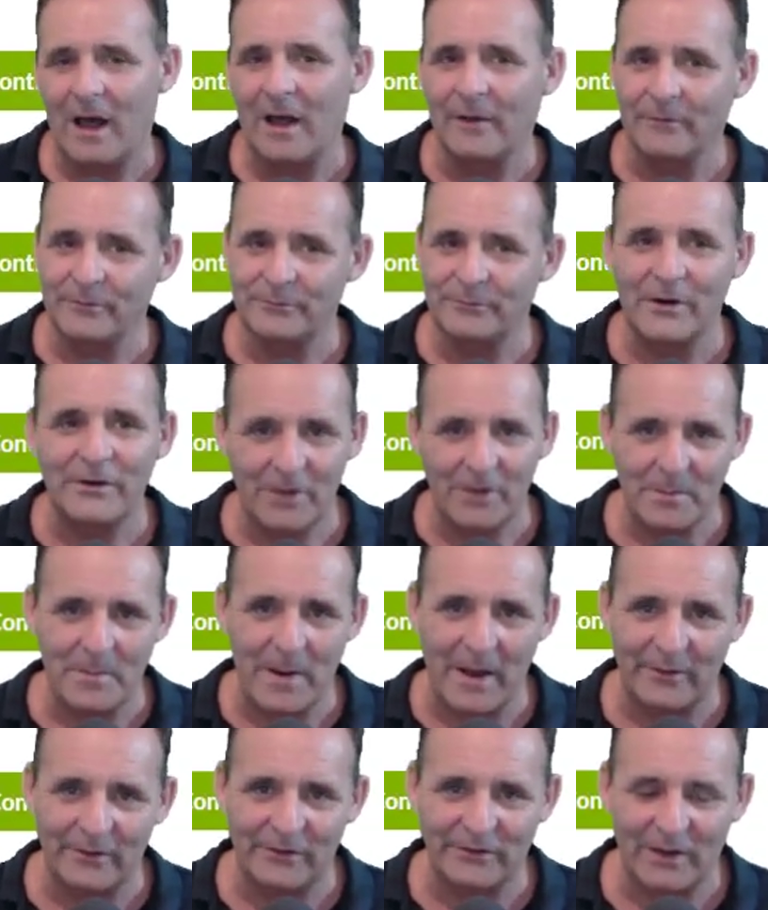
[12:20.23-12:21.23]
I've written
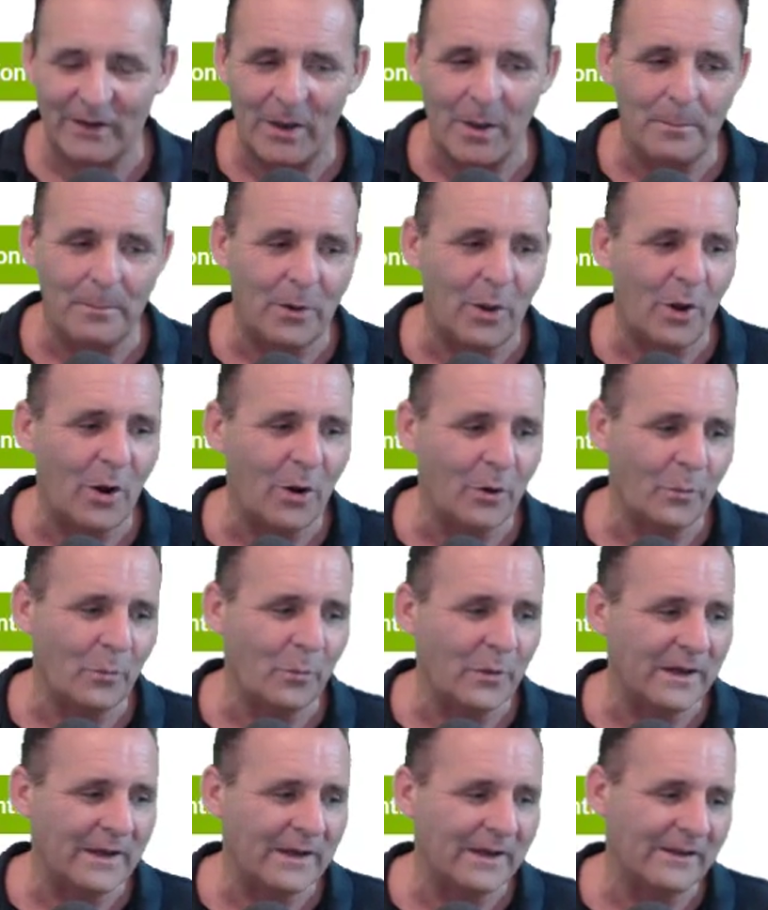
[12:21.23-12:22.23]
about this in the blog.
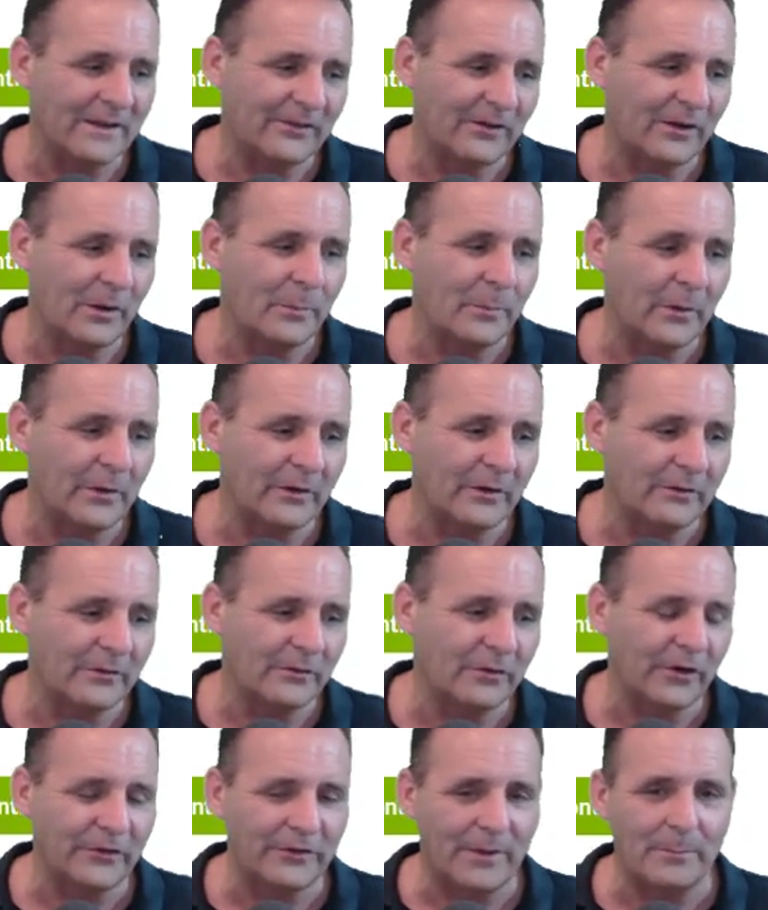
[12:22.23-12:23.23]
We stumbled
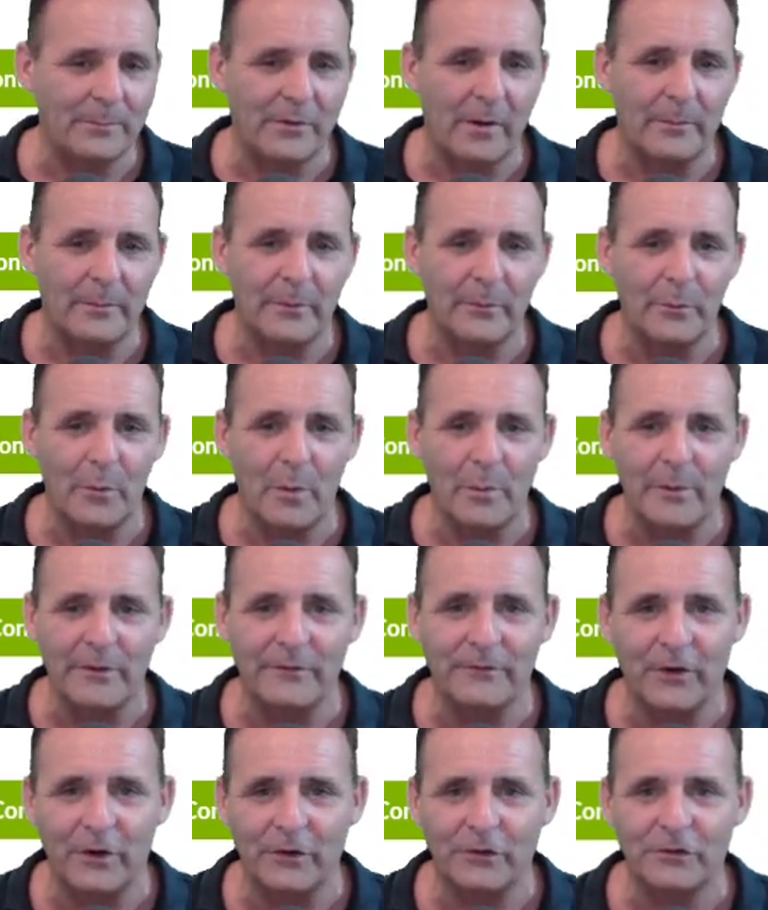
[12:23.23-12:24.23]
across that problem when we
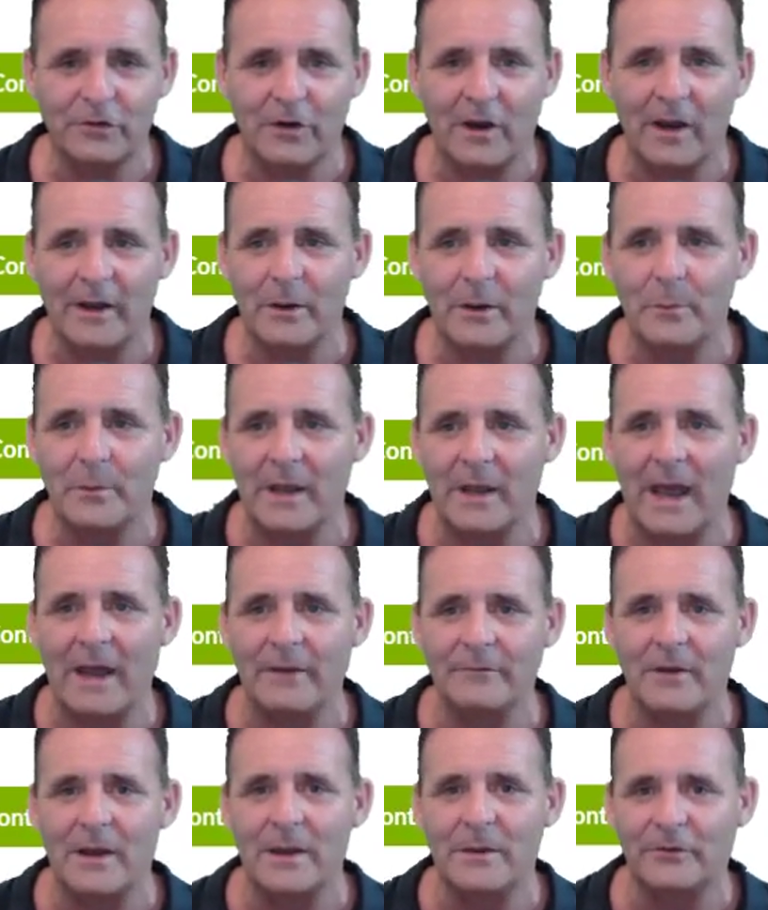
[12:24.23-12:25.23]
first tried it. We
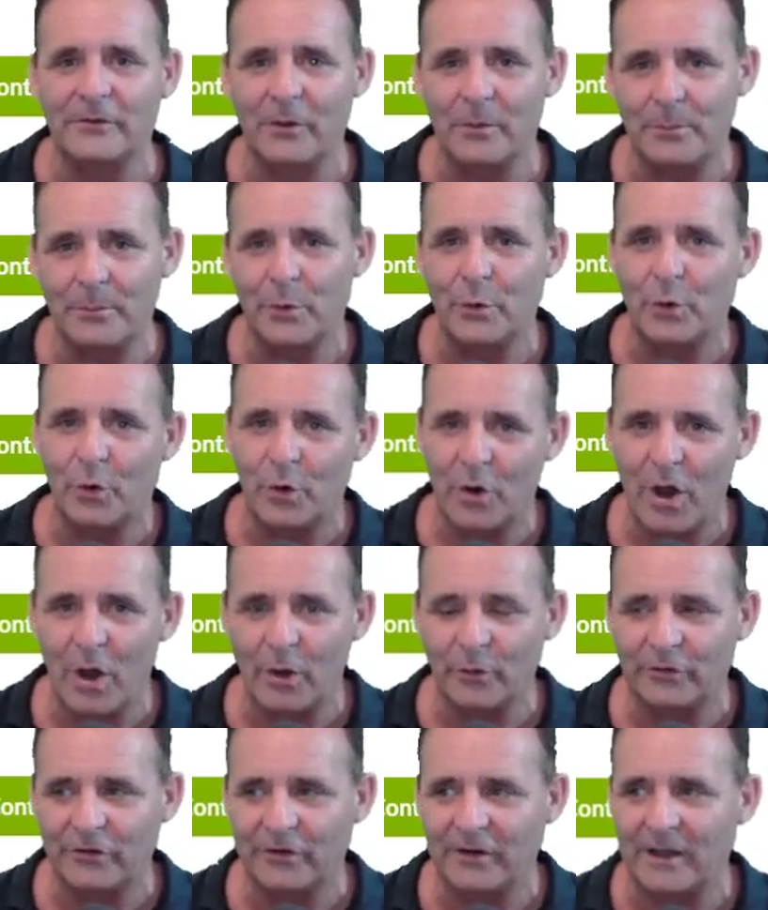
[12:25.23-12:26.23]
had very sort of poor
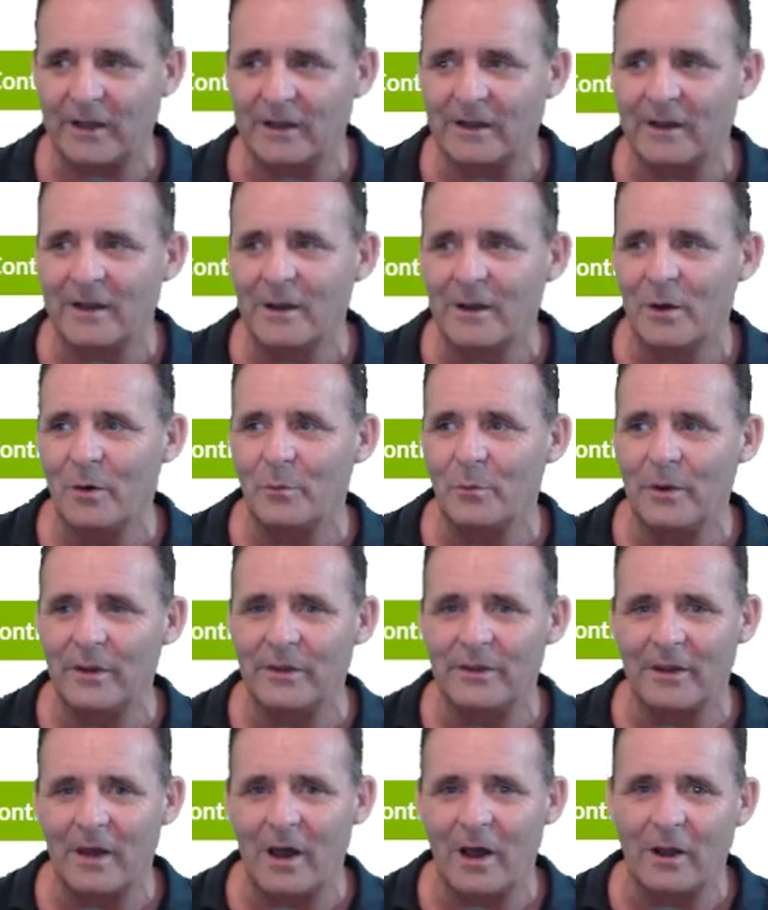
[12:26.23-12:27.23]
hosting
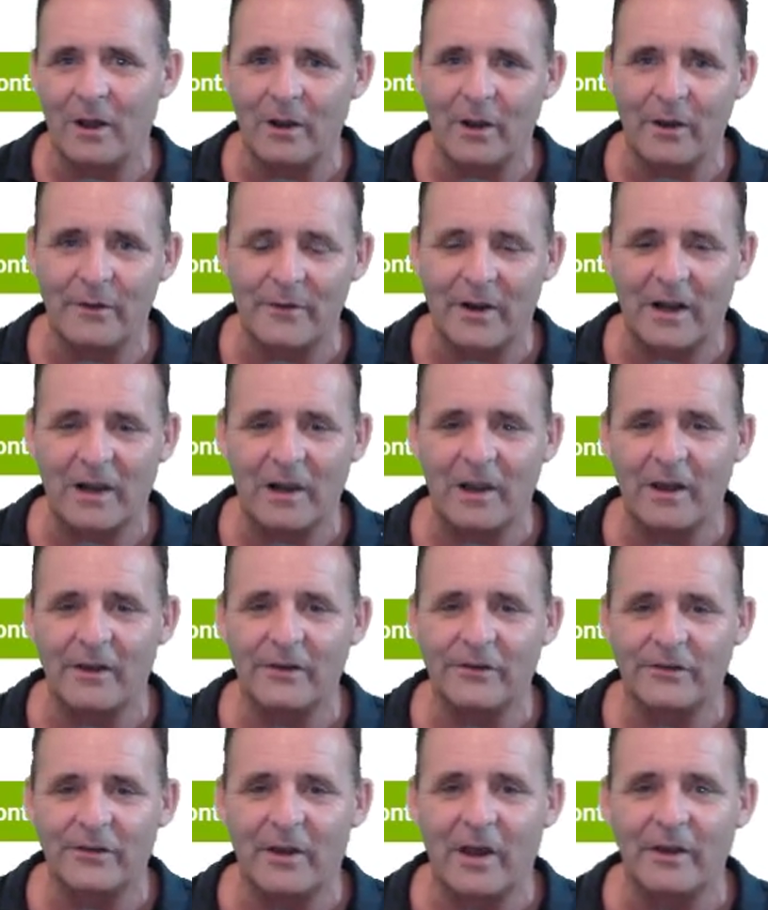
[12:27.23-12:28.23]
with a lot of our
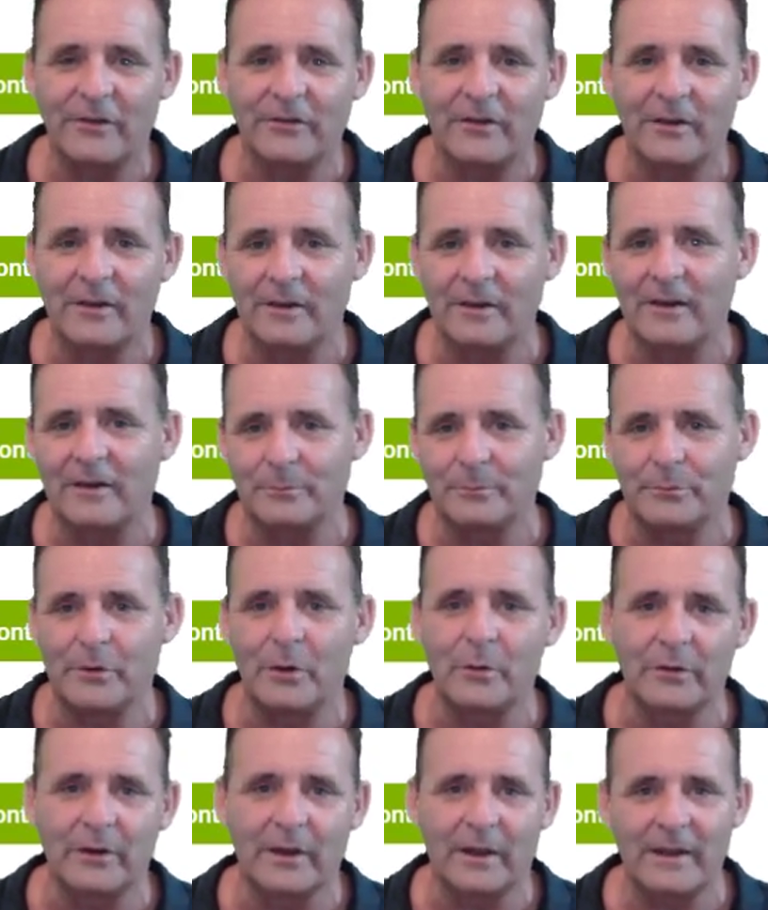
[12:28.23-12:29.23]
client sites, and this
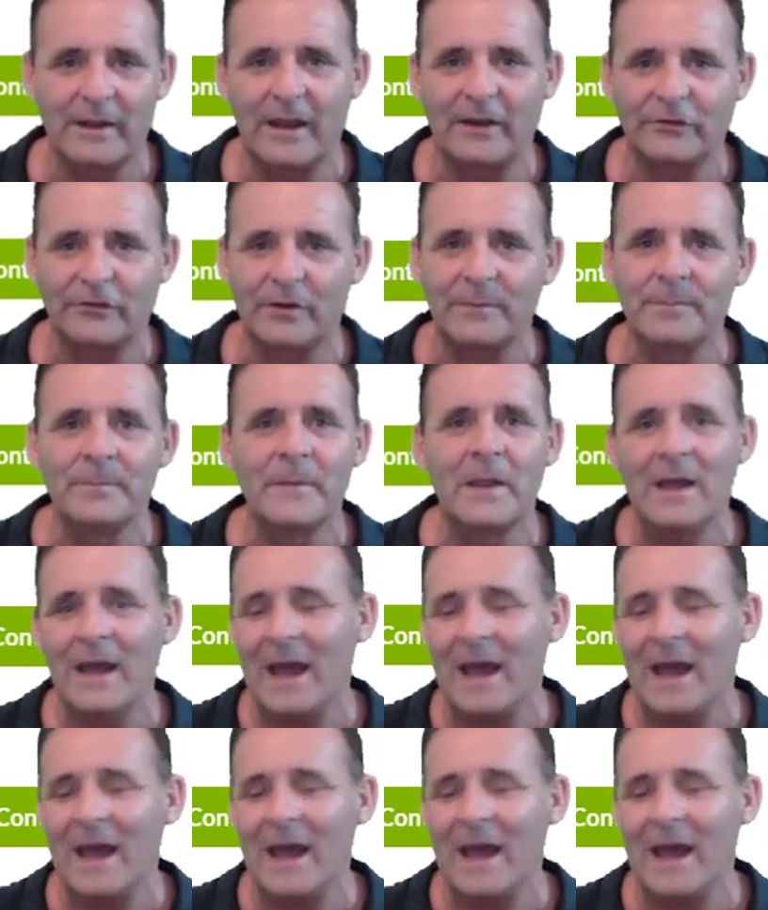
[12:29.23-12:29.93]
broke the connection.